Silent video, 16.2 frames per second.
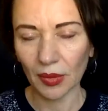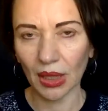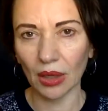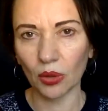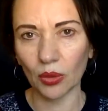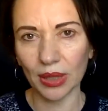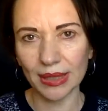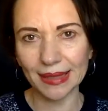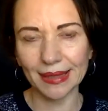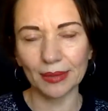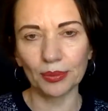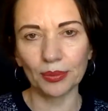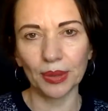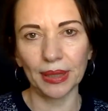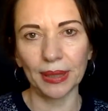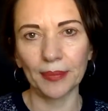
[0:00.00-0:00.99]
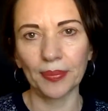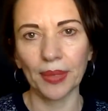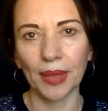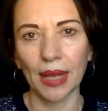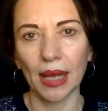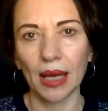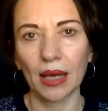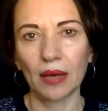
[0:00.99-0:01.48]
Quite simply,
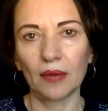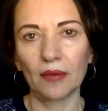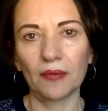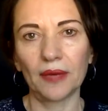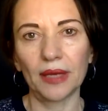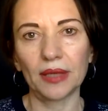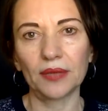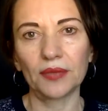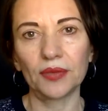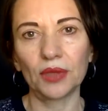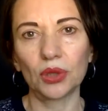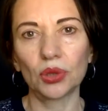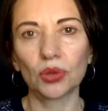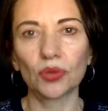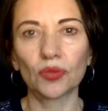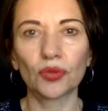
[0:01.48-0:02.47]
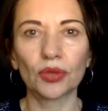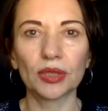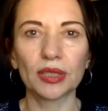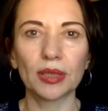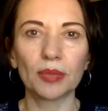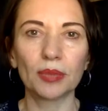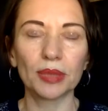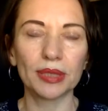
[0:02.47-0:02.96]
when we do, for
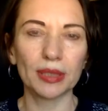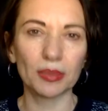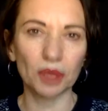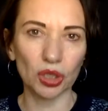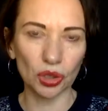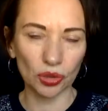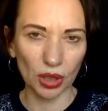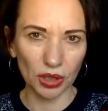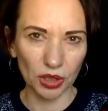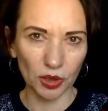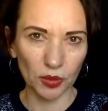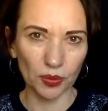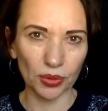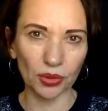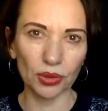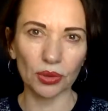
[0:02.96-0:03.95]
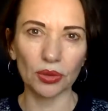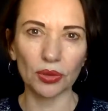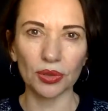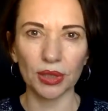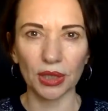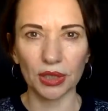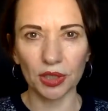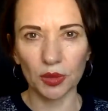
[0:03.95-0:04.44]
example, some structured protocols
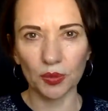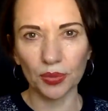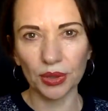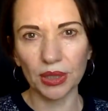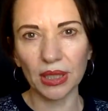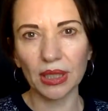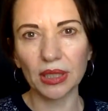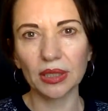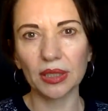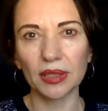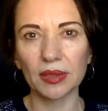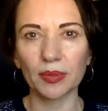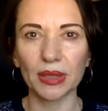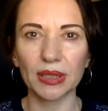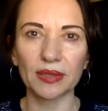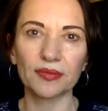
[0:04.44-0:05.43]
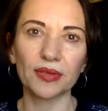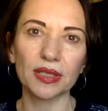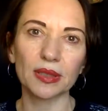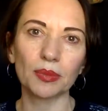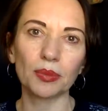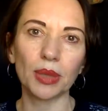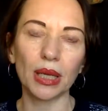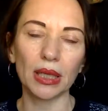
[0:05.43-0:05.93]
such as prenatals,
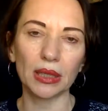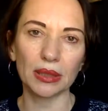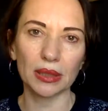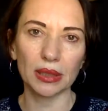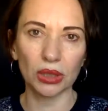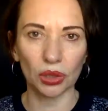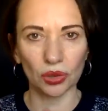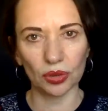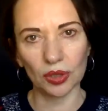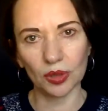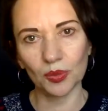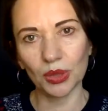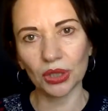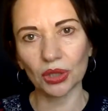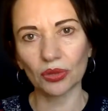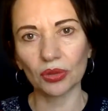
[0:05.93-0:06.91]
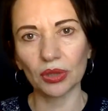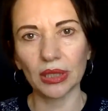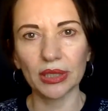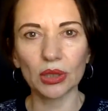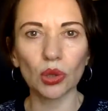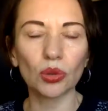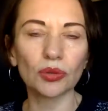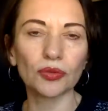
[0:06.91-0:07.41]
mother-father balance, transmitter relays,
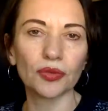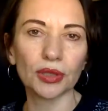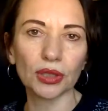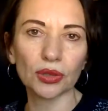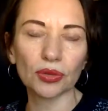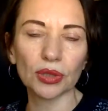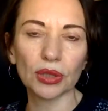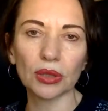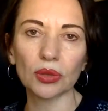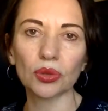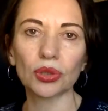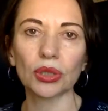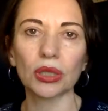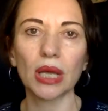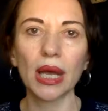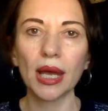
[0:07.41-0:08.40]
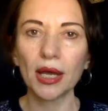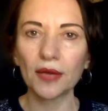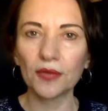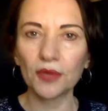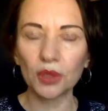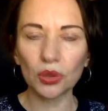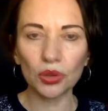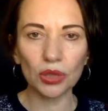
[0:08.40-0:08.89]
conflict resolution, we
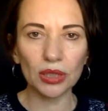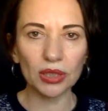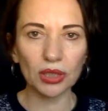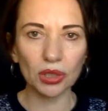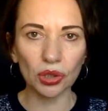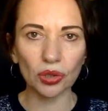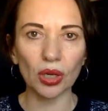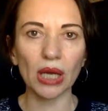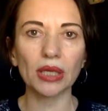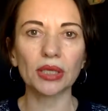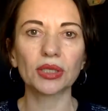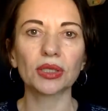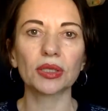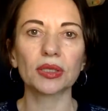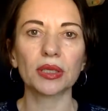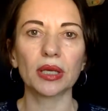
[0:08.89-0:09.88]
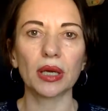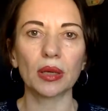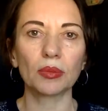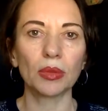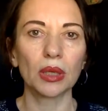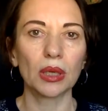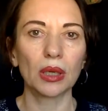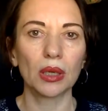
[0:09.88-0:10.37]
usually structure
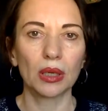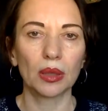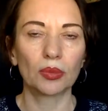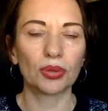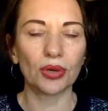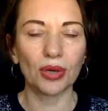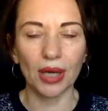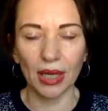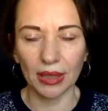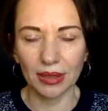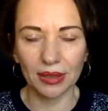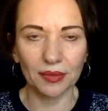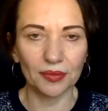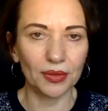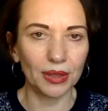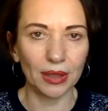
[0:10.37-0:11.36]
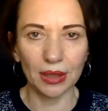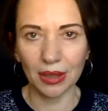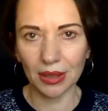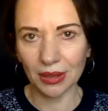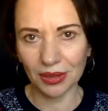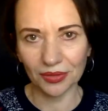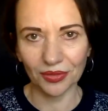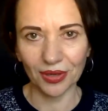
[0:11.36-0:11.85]
them proactively in
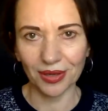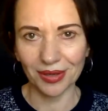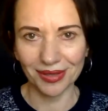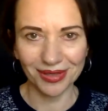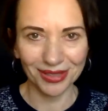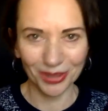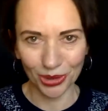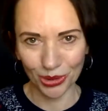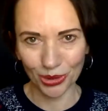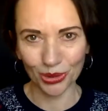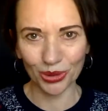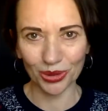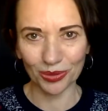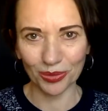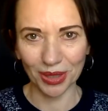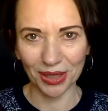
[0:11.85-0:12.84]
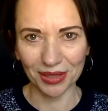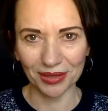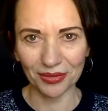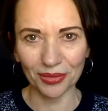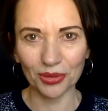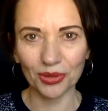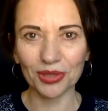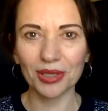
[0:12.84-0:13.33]
advance in a certain manner.
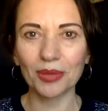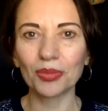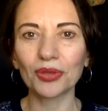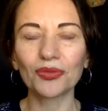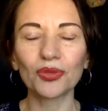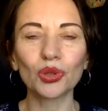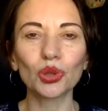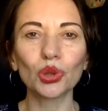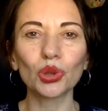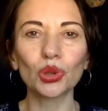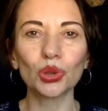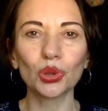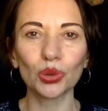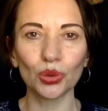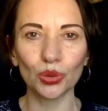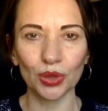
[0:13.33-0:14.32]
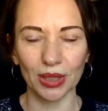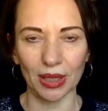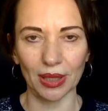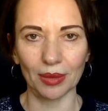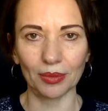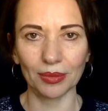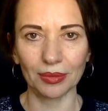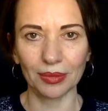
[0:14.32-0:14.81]
For example, we don't do
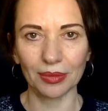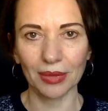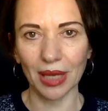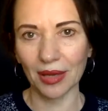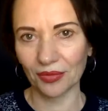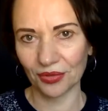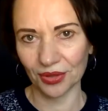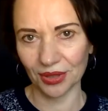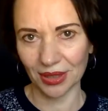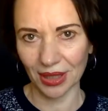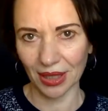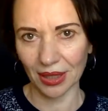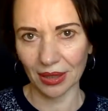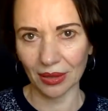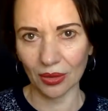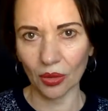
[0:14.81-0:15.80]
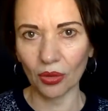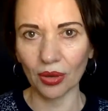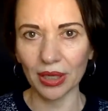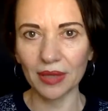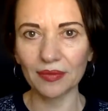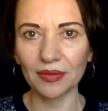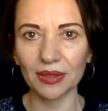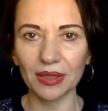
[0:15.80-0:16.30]
them every day or
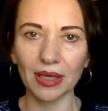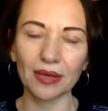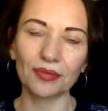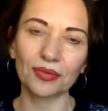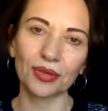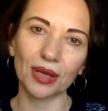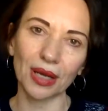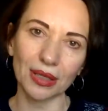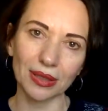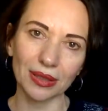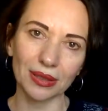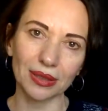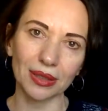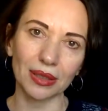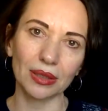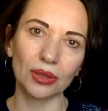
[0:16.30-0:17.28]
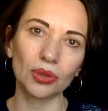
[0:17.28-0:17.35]
even every other day.